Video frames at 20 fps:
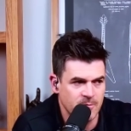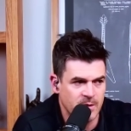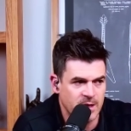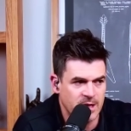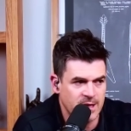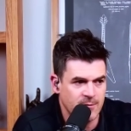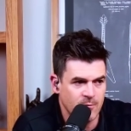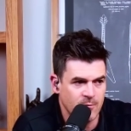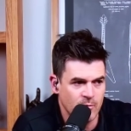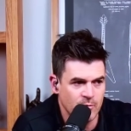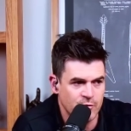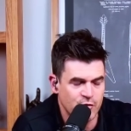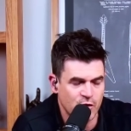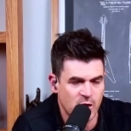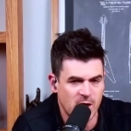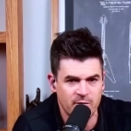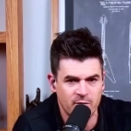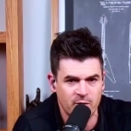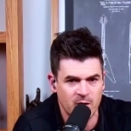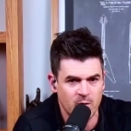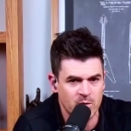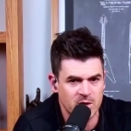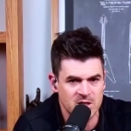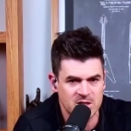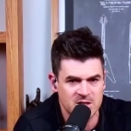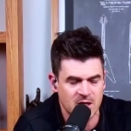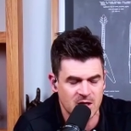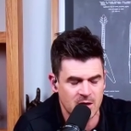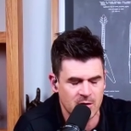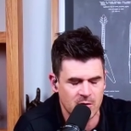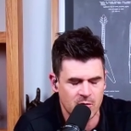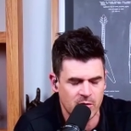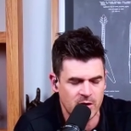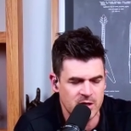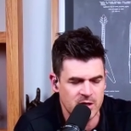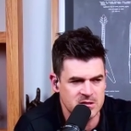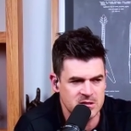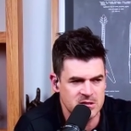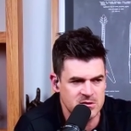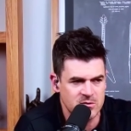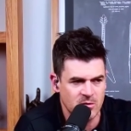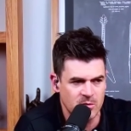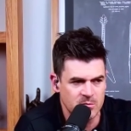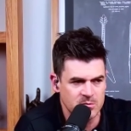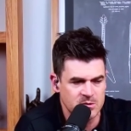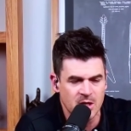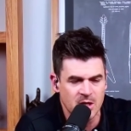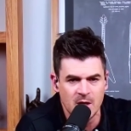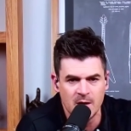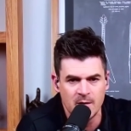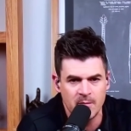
And my driveway, we just got crazy storms.